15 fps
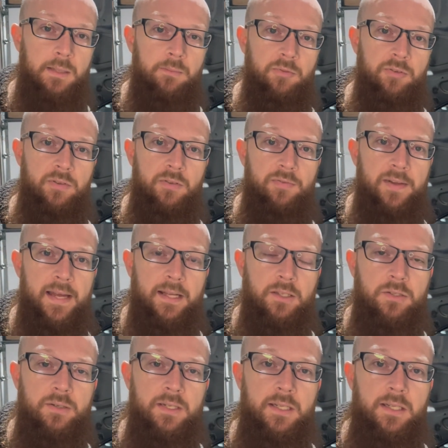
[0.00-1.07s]
From the
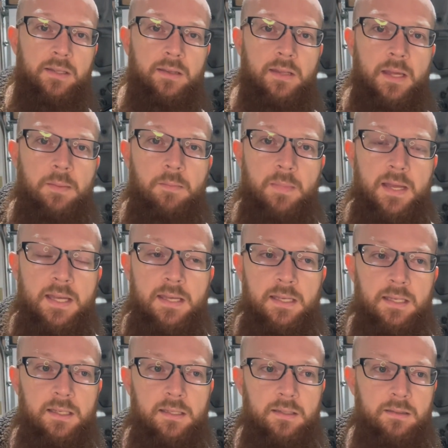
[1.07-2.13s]
factory. They
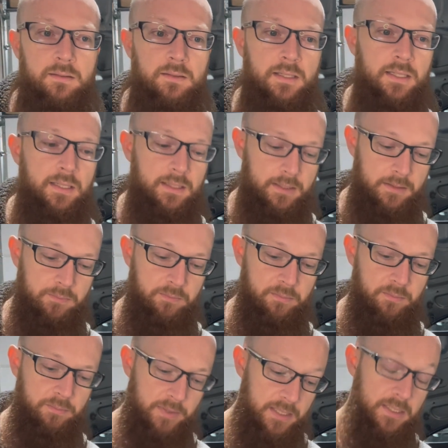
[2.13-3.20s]
make
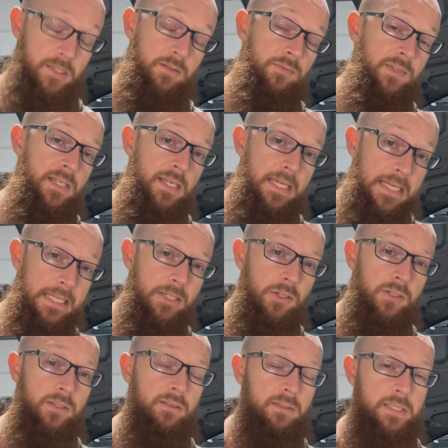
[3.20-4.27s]
PCV
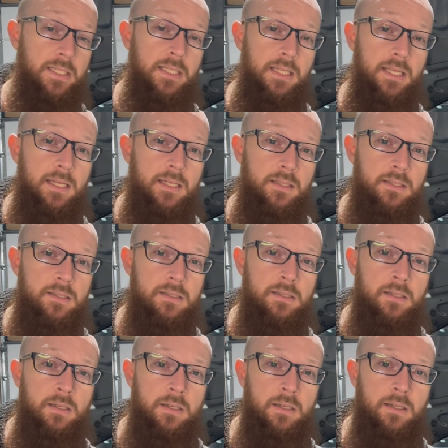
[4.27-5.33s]
heater delete kits.
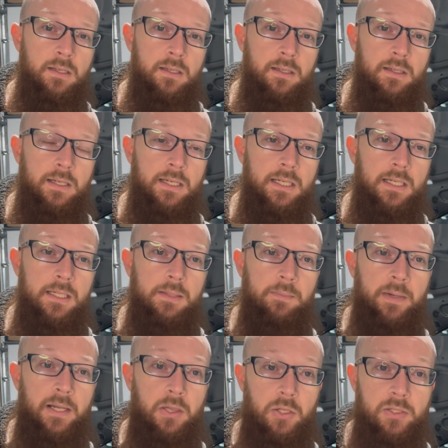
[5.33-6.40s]

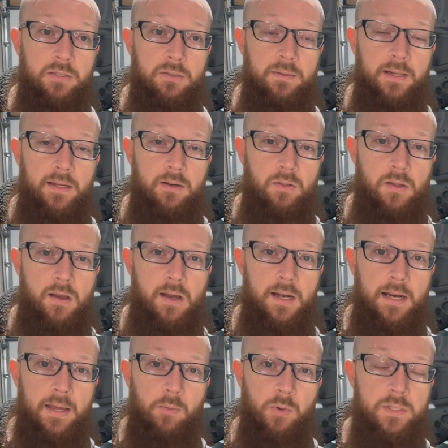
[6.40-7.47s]
I looked around a lot
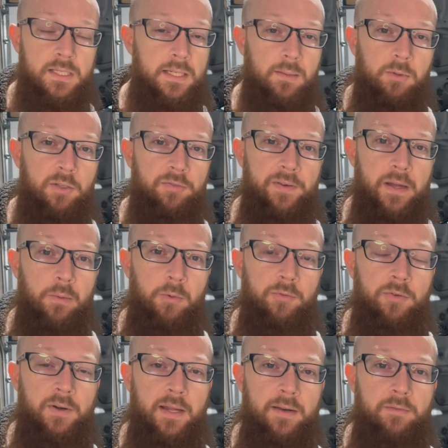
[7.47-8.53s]
and I wasn't able to find one
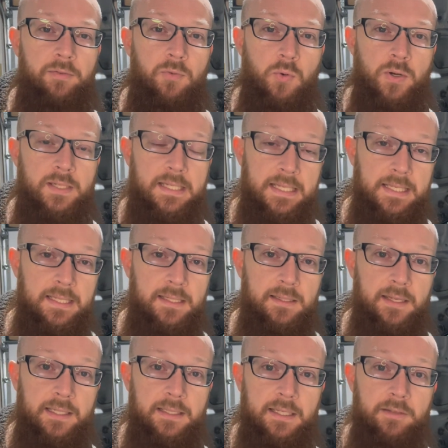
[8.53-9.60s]
for an
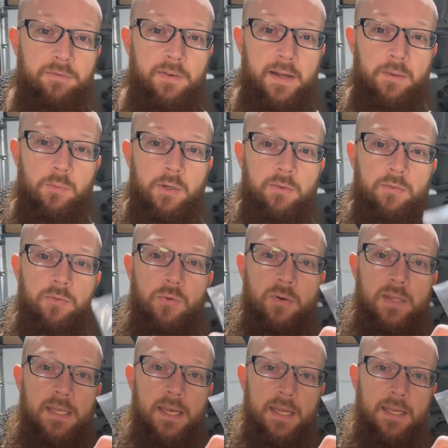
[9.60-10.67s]
N14. I did find one for
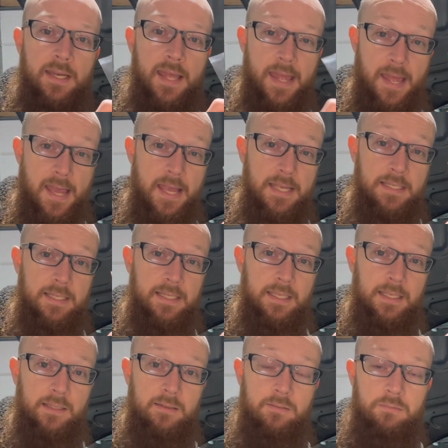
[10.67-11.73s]
the
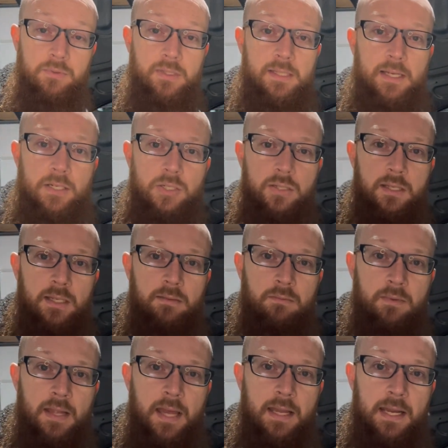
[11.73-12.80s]
N18. It's actually
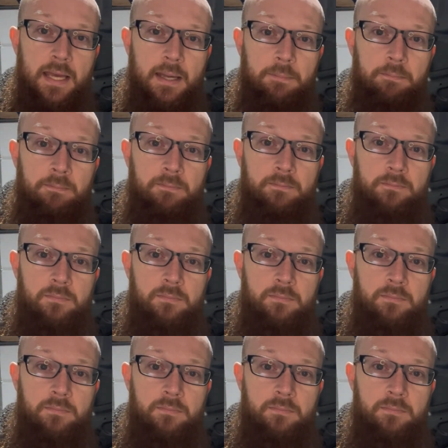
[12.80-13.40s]
NM.